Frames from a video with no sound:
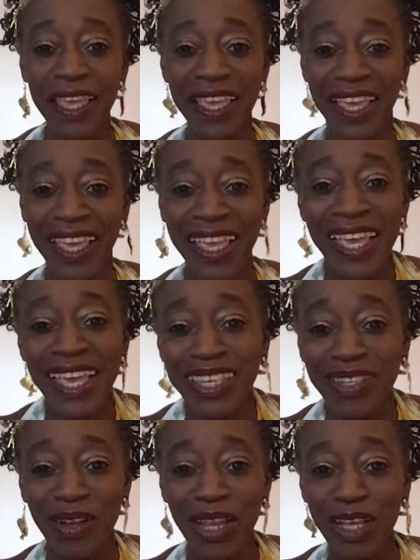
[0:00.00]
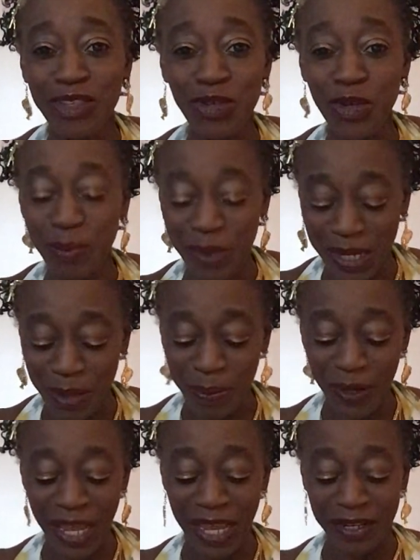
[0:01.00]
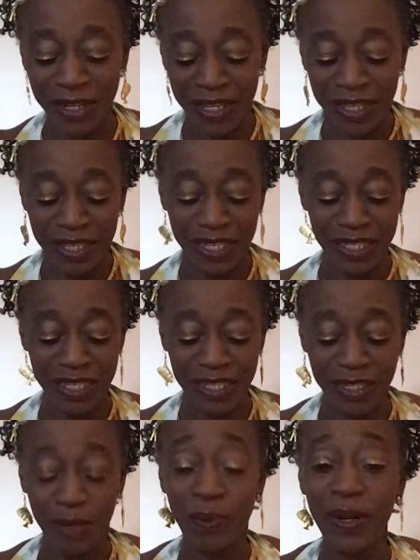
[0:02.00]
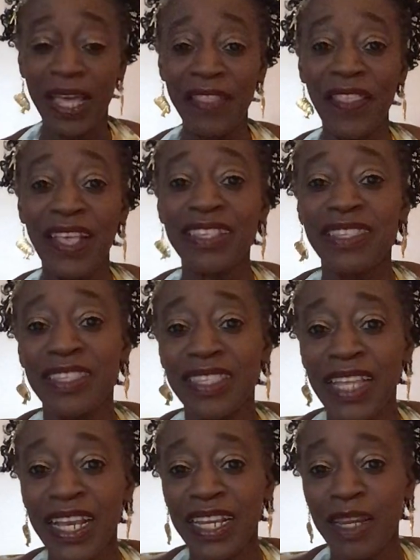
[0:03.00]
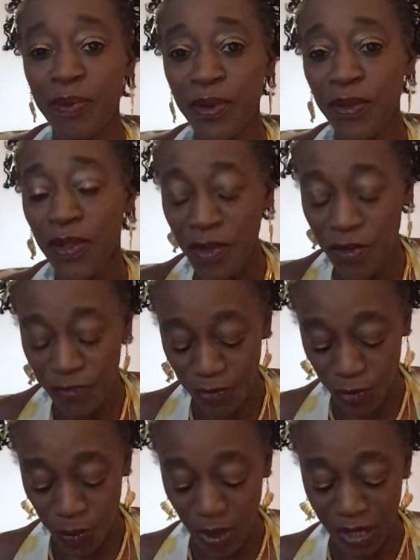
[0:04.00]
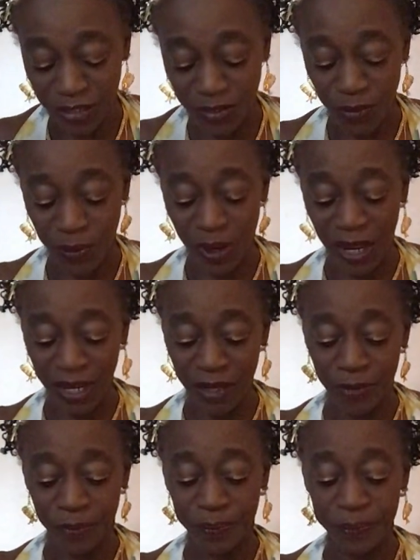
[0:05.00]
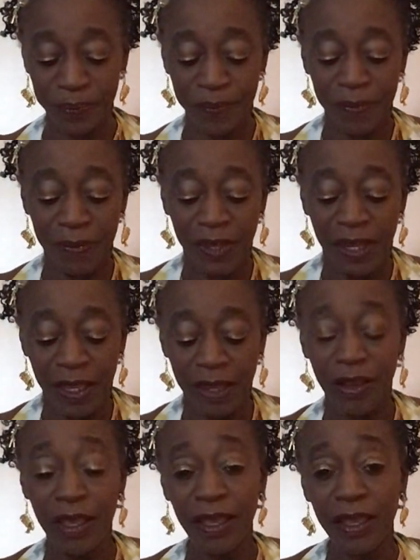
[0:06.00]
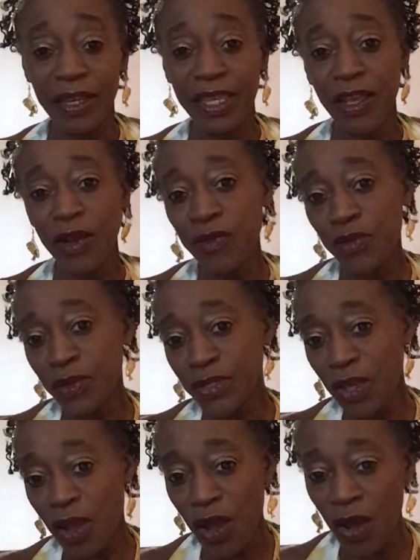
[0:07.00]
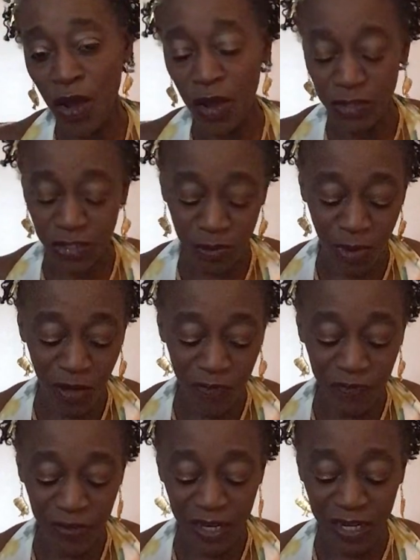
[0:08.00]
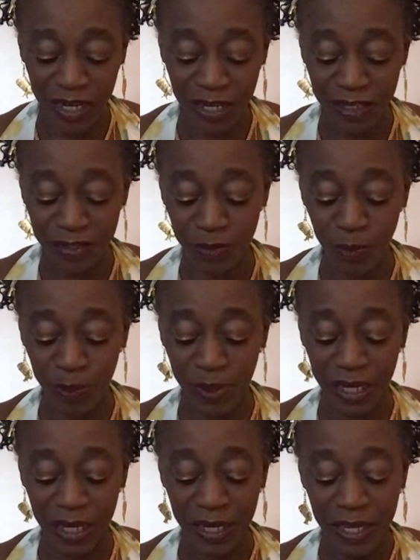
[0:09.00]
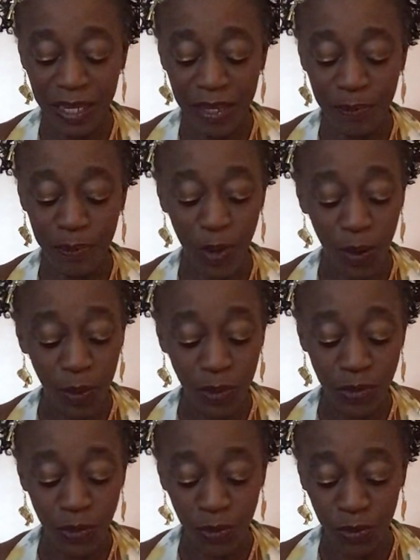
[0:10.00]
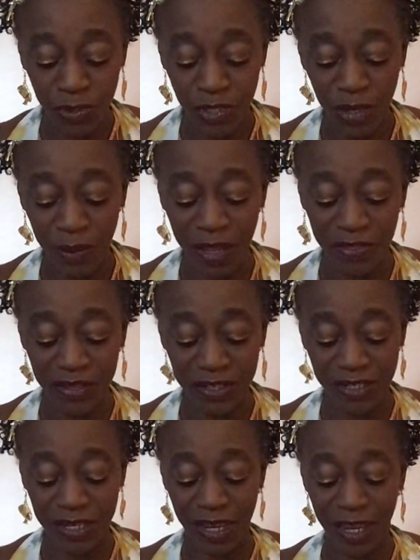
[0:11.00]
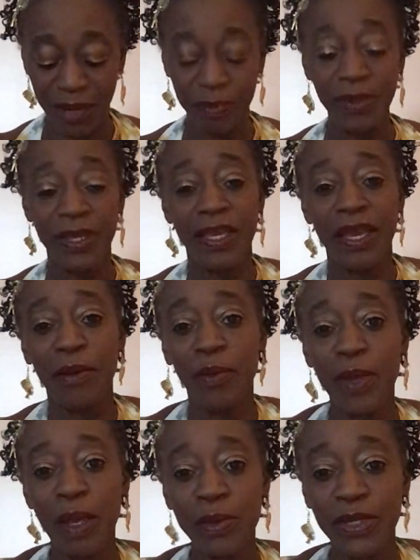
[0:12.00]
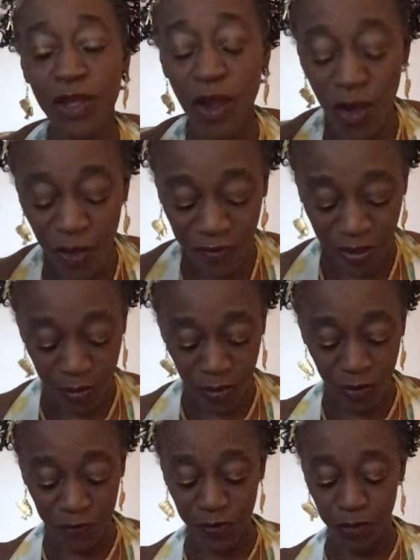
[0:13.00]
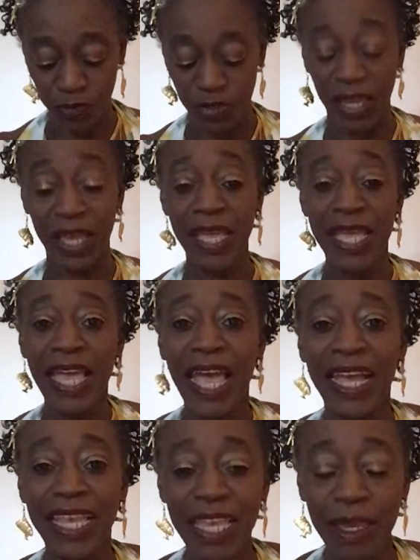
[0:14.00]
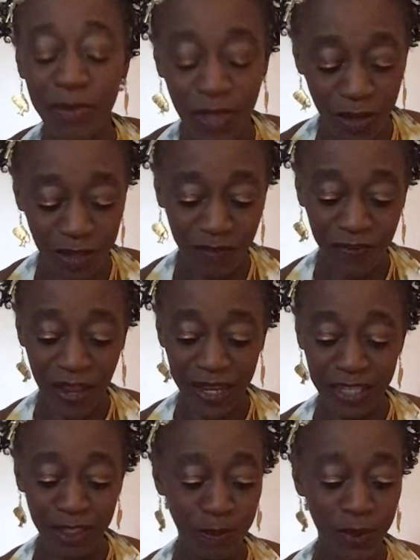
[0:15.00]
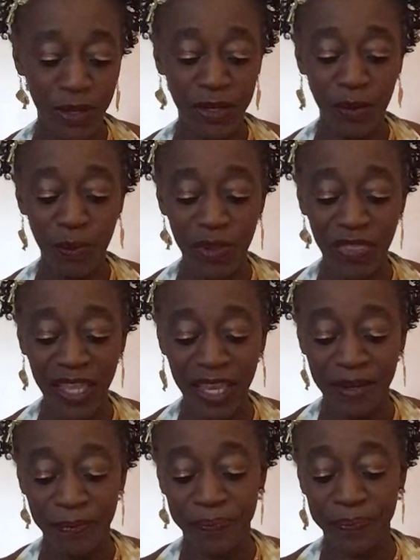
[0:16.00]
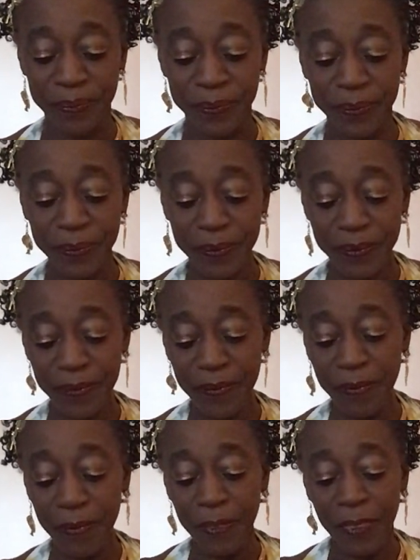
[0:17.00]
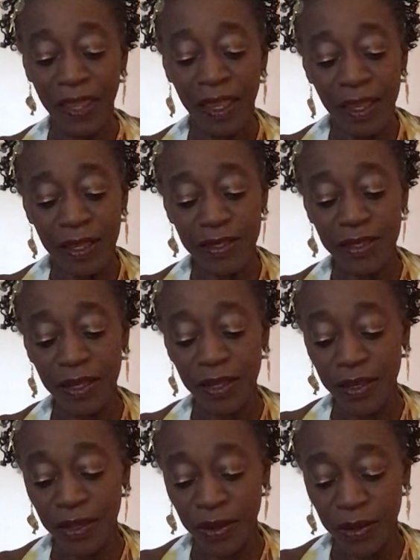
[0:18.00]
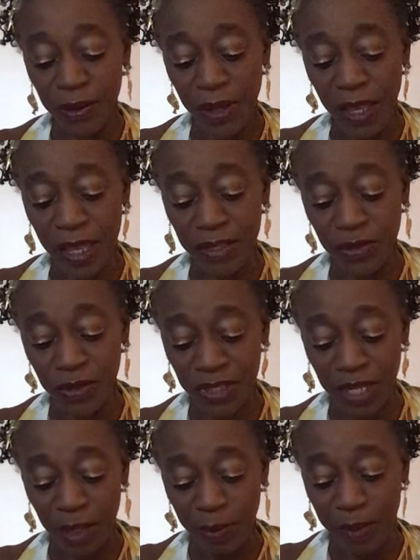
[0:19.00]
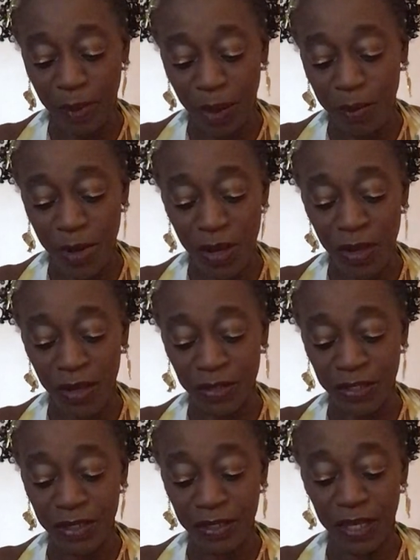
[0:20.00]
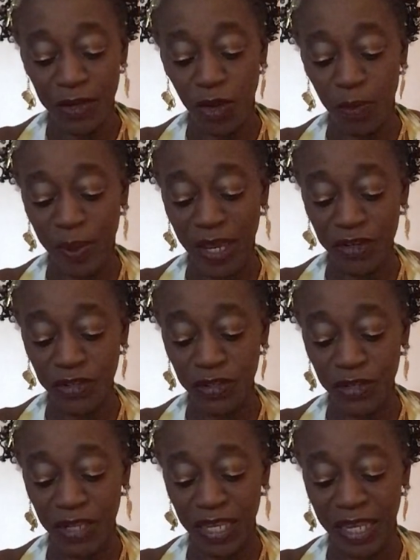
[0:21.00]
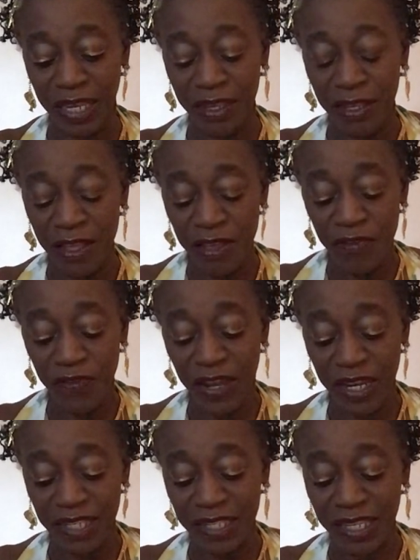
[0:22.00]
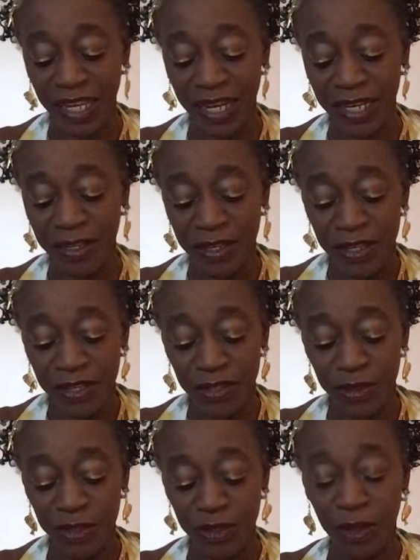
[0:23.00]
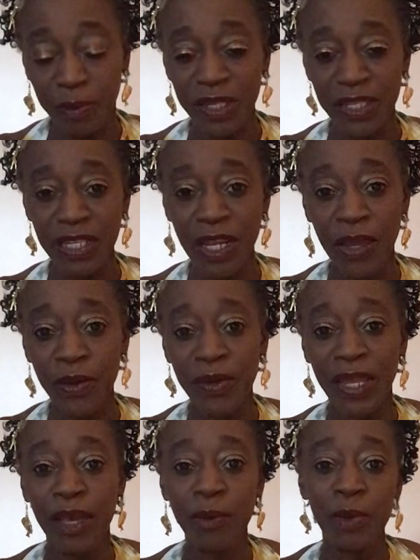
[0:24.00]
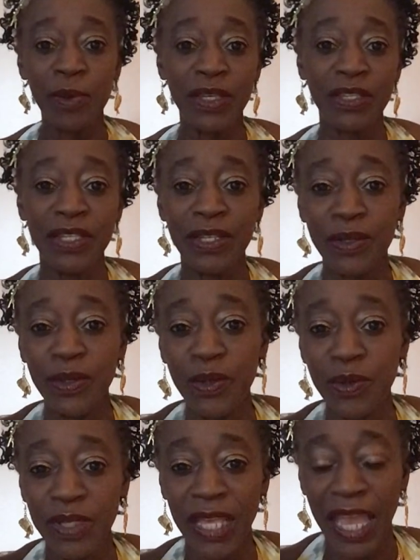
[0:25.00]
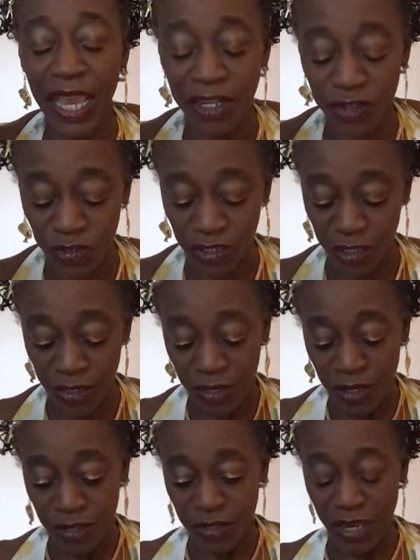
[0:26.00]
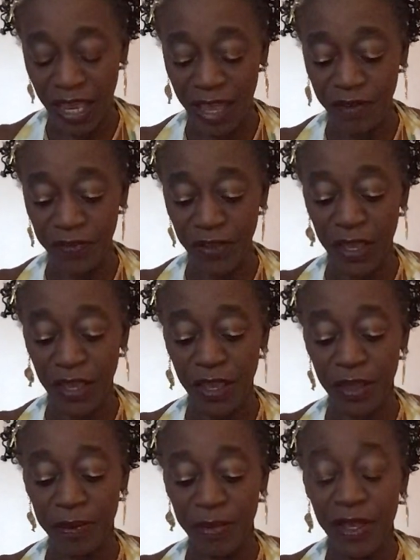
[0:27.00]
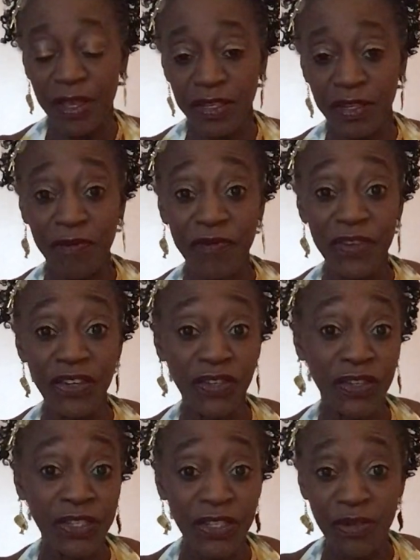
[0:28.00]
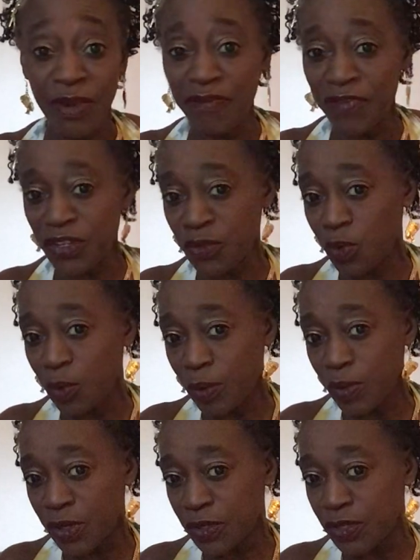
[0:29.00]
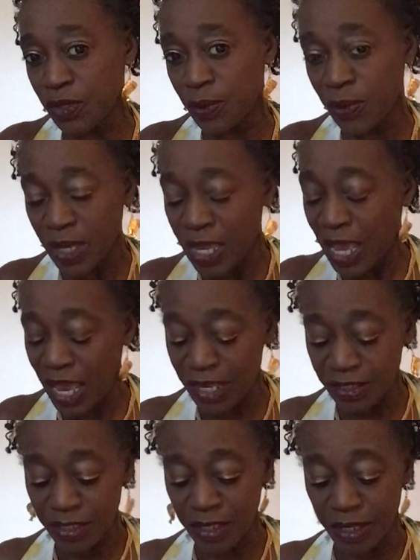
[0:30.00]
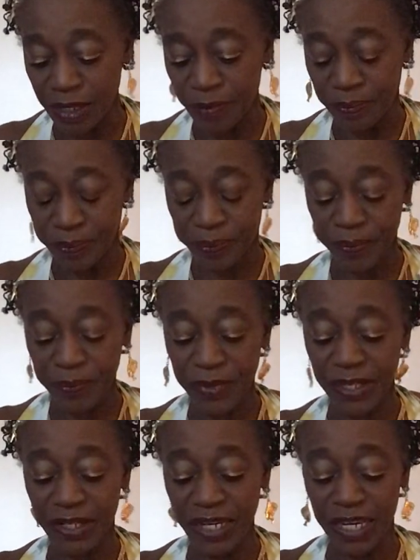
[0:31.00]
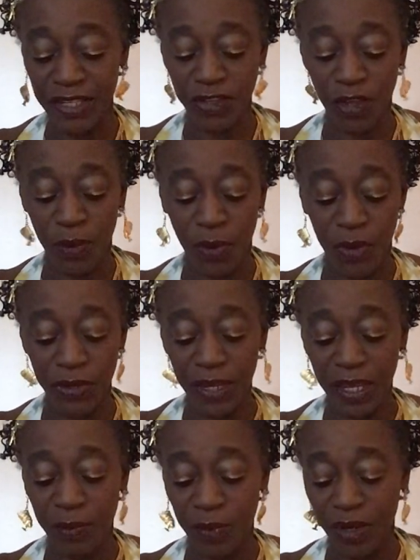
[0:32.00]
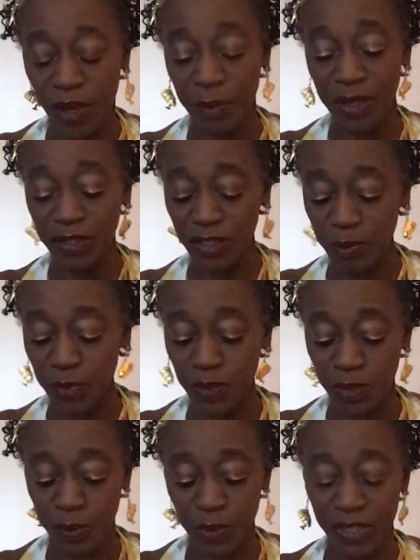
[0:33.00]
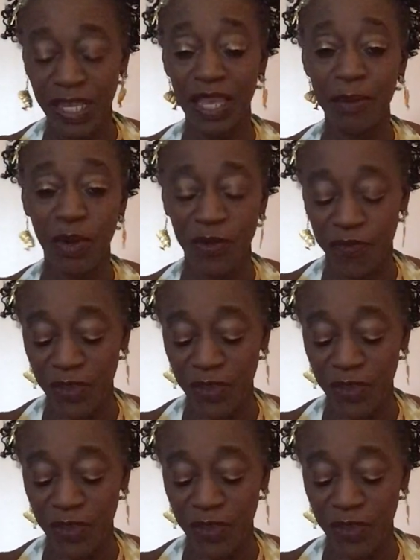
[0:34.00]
It's not like a 2-minute plan. This is a plan that's sustainable for quite a while. Leo rules our hearts, so our feelings will be bold also at this time, and we'll be able to carve out our future and keep those fires burning within. So I talked a little bit about Mars and our passion there, fire sign. So it's coming slow now, but we can still use that energy to have some visions, to envision what we want to do as the days go on and we come into the mutable time of